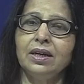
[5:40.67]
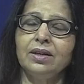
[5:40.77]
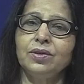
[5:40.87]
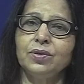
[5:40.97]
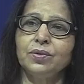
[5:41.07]

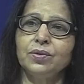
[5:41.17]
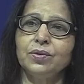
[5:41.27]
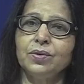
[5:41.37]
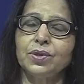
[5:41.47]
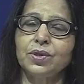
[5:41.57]

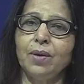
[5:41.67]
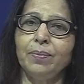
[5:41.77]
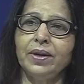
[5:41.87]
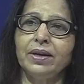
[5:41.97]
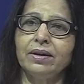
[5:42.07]
to
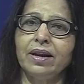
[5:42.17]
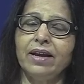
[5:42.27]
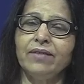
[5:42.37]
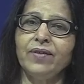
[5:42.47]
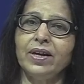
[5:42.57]
stop and
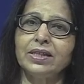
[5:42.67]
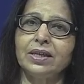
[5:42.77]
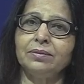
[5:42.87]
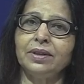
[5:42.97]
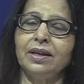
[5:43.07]
clarify
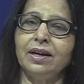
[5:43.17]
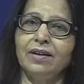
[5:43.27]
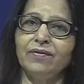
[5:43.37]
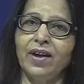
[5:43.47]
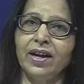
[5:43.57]
something,
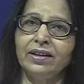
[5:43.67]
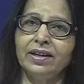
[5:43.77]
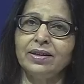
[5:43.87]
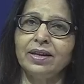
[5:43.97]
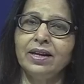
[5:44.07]
I find
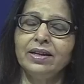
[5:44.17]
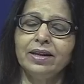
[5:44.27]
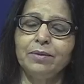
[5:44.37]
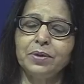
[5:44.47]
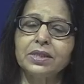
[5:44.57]
that
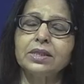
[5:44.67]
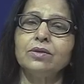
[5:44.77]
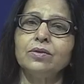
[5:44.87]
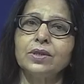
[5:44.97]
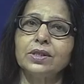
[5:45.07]
that
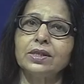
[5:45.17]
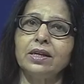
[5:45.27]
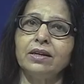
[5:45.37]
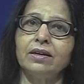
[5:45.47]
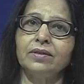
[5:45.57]
person loses their
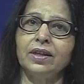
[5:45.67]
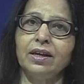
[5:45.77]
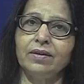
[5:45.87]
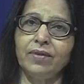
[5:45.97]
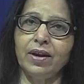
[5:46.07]
nerve. They
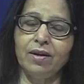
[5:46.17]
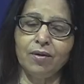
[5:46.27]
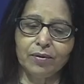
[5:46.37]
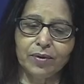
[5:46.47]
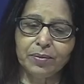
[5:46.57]
get very
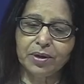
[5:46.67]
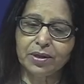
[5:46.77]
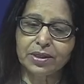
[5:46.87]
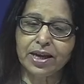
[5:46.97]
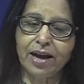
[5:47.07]
awkward
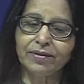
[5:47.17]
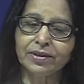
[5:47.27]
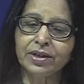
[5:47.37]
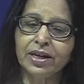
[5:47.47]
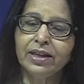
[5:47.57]
because they
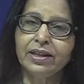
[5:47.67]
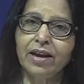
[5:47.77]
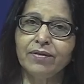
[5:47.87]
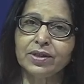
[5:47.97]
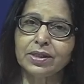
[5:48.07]
have
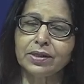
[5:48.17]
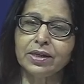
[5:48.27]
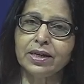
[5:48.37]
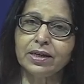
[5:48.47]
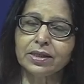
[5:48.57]

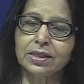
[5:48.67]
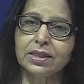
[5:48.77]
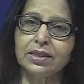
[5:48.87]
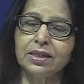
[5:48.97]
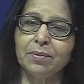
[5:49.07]
rehearsed
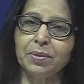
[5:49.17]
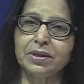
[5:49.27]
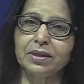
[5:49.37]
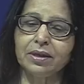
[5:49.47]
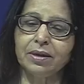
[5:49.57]
it in a
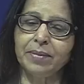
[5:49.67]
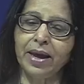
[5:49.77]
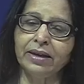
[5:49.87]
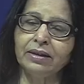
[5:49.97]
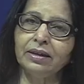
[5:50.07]
particular
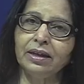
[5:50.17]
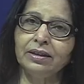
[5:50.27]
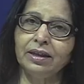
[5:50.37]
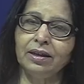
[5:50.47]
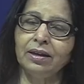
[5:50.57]
manner
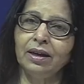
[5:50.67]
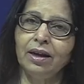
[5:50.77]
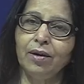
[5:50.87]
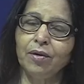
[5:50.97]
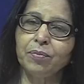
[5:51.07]
and they
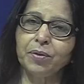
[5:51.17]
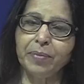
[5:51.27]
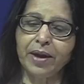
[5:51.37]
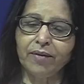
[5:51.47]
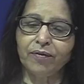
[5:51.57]
not
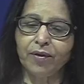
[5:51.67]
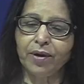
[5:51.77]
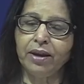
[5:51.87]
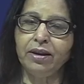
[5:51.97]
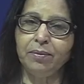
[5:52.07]
prepared for
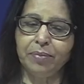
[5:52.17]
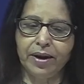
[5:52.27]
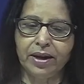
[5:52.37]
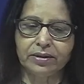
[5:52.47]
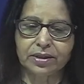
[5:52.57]
any
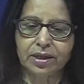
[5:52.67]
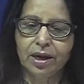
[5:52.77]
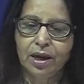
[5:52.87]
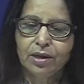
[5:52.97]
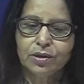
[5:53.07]
breaks.
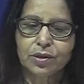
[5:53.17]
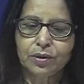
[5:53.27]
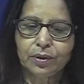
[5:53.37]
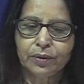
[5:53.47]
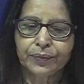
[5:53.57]
So